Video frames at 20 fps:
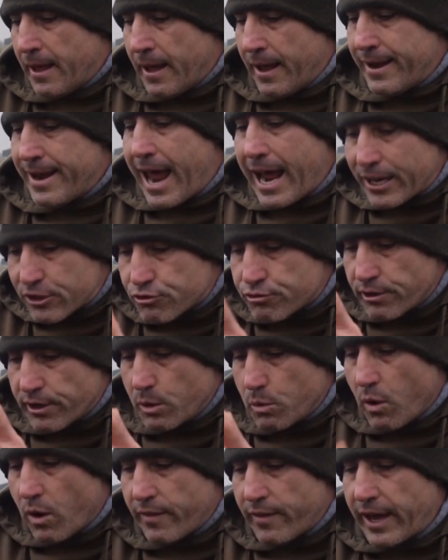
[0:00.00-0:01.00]
and naturally
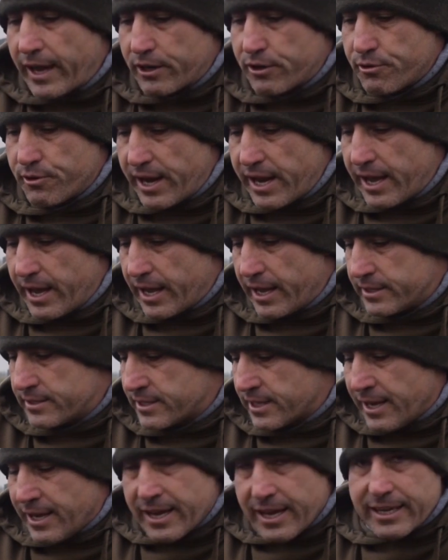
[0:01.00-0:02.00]
what that
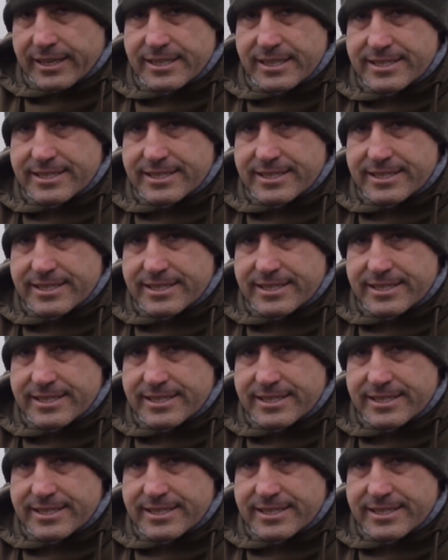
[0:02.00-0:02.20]
creates is